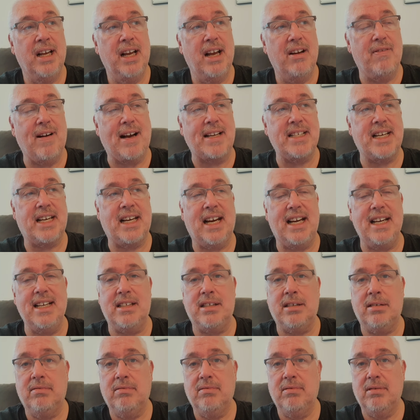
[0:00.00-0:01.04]

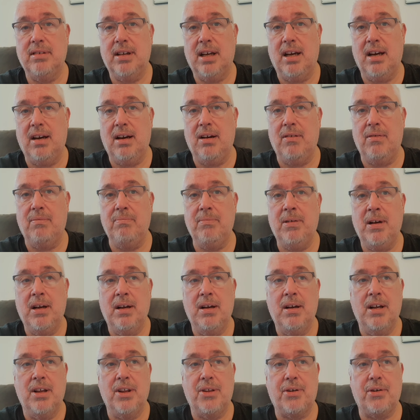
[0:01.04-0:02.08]
eradicate
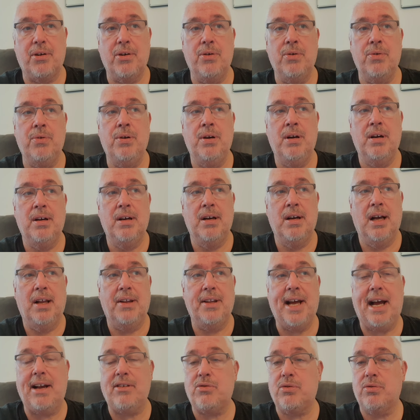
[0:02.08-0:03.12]
through
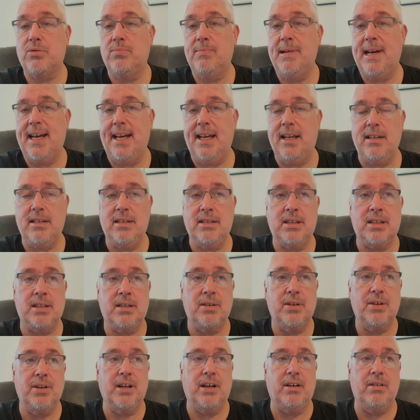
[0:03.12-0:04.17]
natural
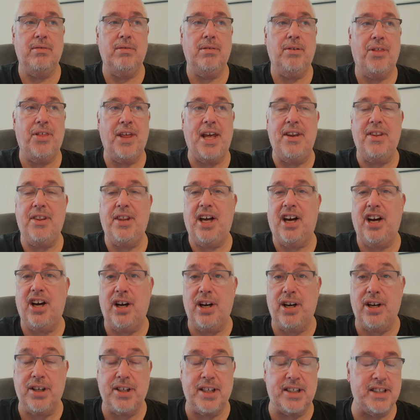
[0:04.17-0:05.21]
means, you know, thin the
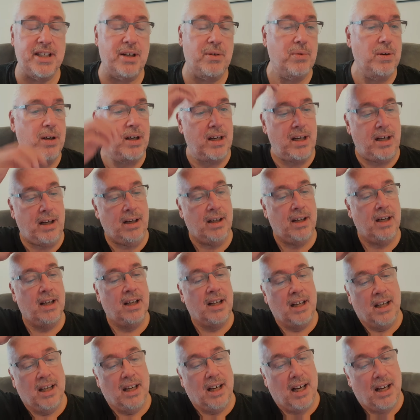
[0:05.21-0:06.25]
herd, as it were,
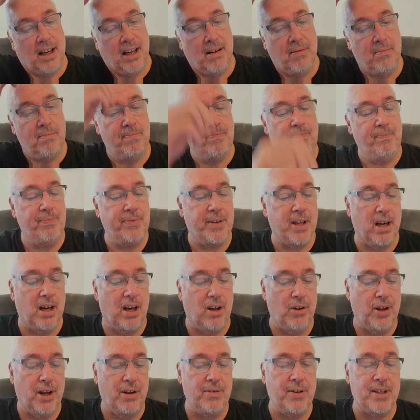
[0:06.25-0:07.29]

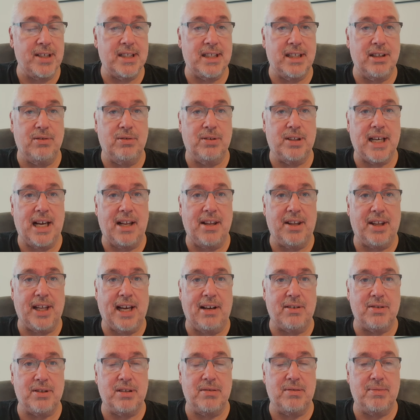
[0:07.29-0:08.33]
although there's still
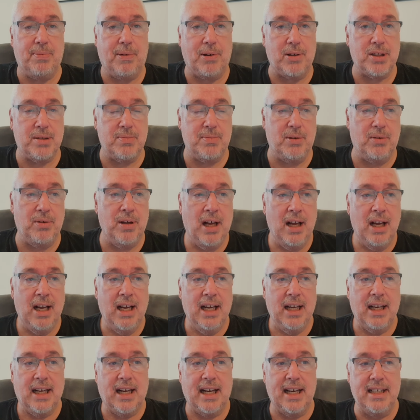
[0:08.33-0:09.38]
10,000 possible
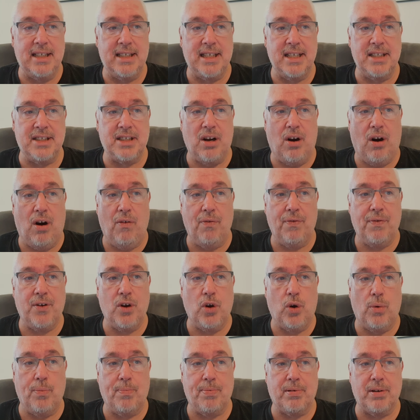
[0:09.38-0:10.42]
cases of
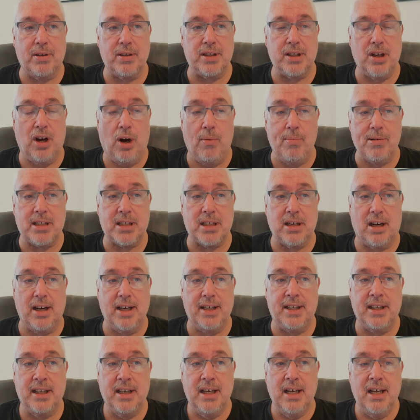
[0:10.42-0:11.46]
corporate
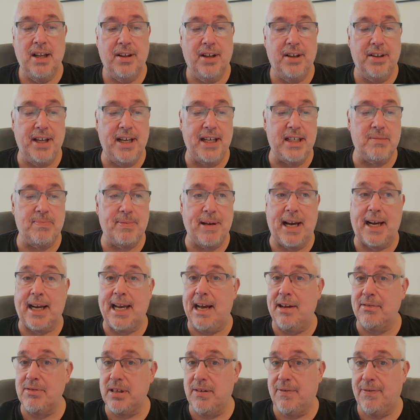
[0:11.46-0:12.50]
homicide that need to be
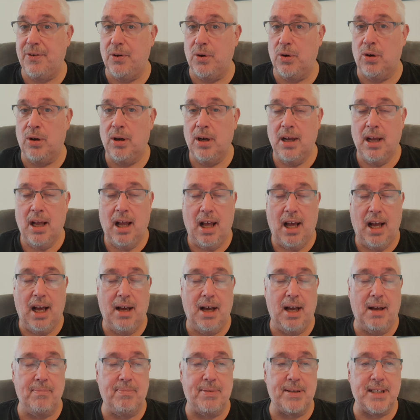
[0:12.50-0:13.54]
accounted for,
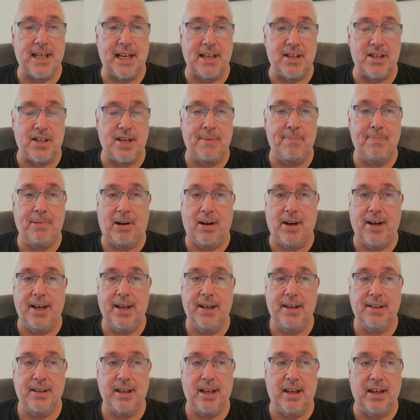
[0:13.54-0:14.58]
and potentially by
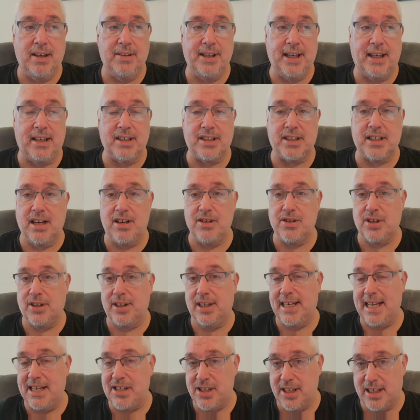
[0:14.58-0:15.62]
Nicola Sturgeon,
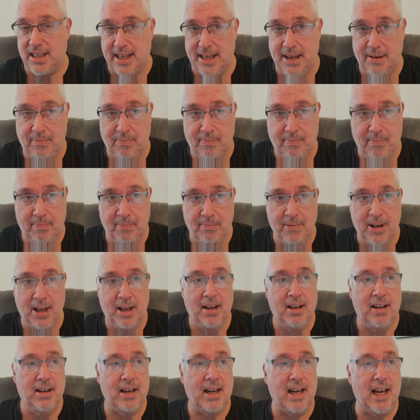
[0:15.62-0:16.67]
allegedly,
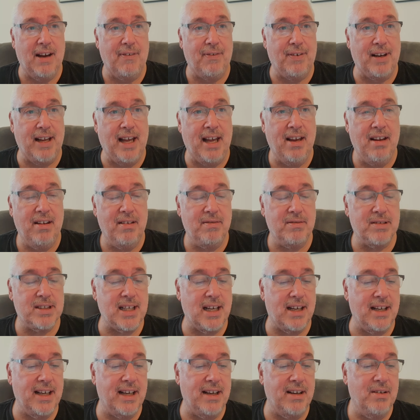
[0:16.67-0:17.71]
carefully
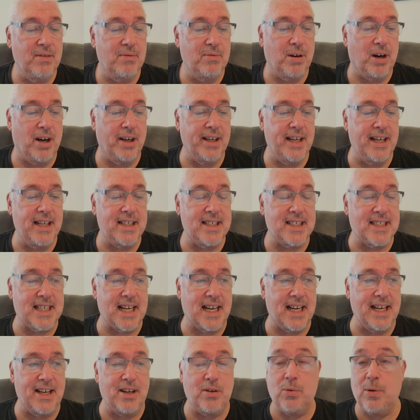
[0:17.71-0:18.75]
saying what I need to
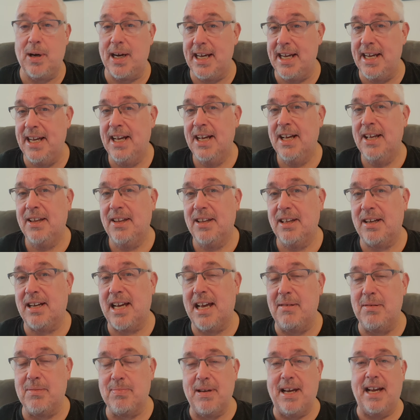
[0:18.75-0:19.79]
say in a way that
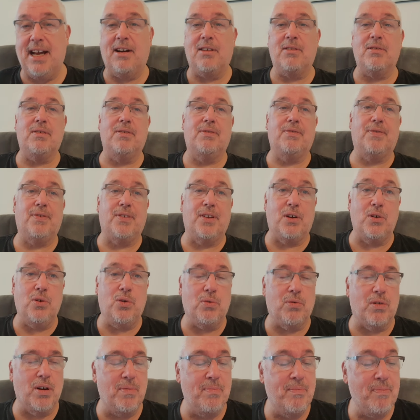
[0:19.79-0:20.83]
keeps me out of the
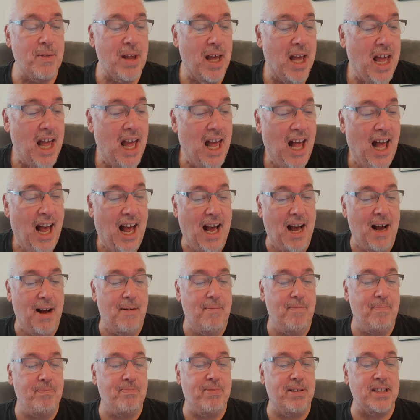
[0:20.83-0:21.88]
courtroom.
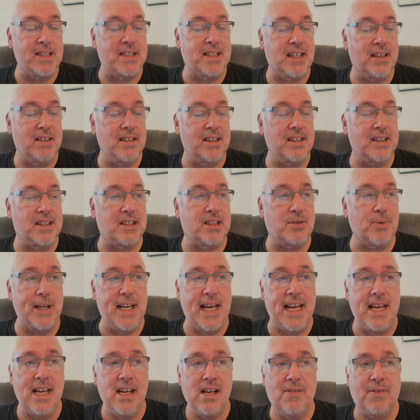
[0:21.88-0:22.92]
But
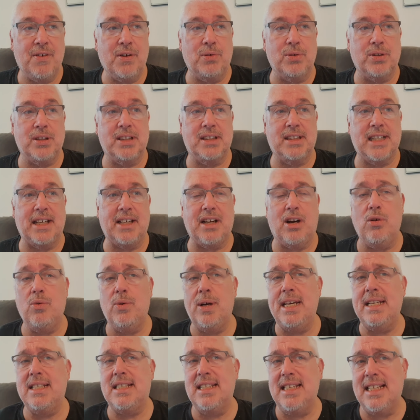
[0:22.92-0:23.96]
Swinney, of course, has said, oh,
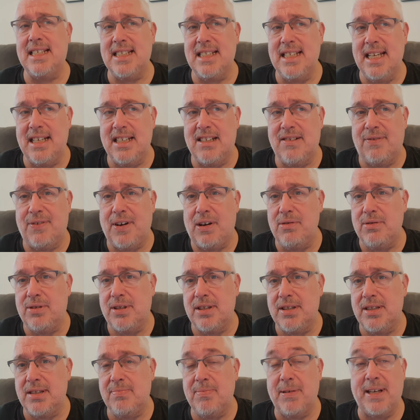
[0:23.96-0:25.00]
he's listening to
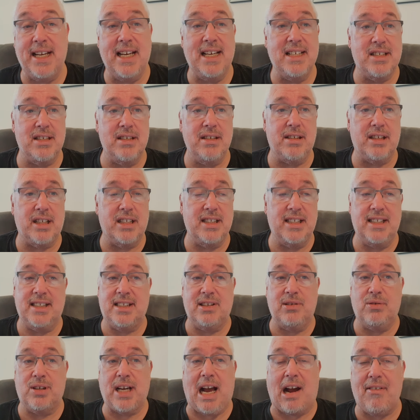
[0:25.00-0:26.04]
voters, but he isn't because he's
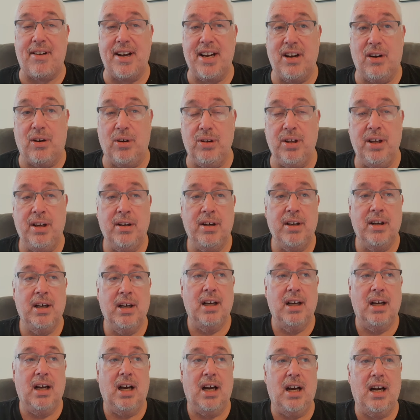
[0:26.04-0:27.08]
still carrying on.
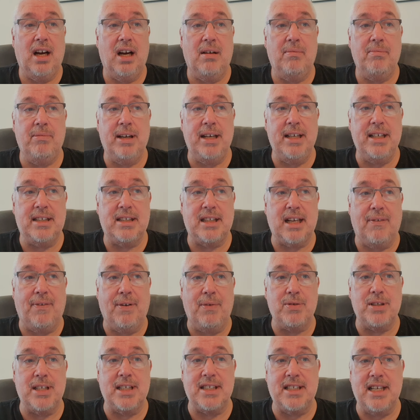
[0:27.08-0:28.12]
If
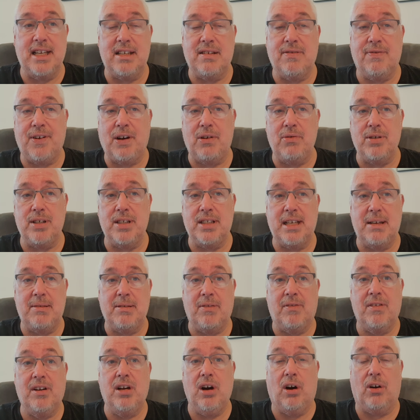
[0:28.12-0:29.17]
he was listening to voters, he'd
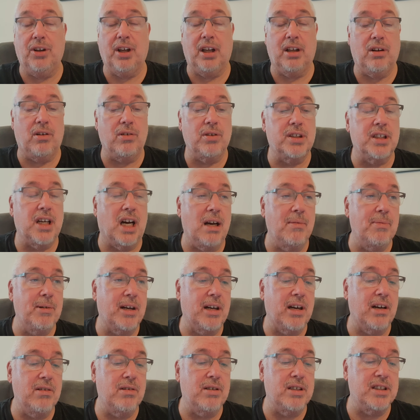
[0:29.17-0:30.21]
have gone a long time
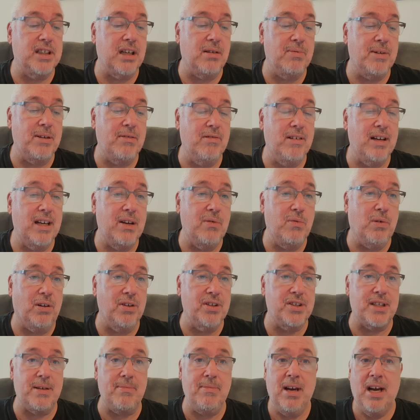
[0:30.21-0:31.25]
ago because nobody really
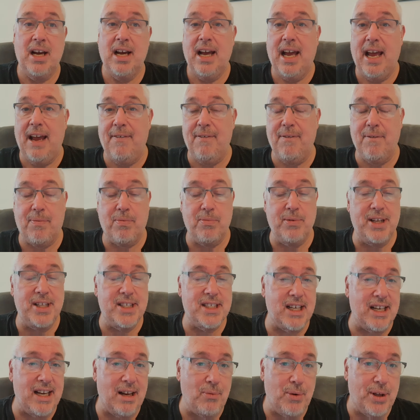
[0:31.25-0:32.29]
wants him, even from
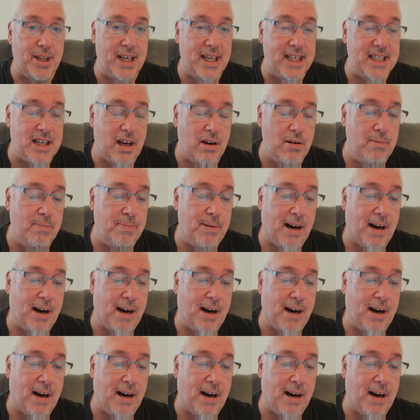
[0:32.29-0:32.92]
within his own